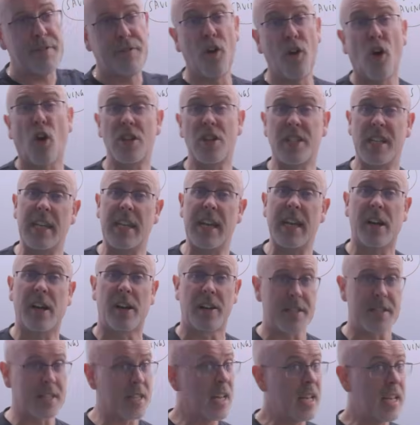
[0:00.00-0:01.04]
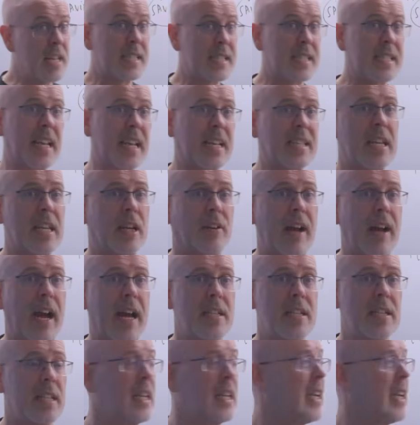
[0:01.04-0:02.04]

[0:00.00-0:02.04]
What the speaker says: 40 years, 60 grand a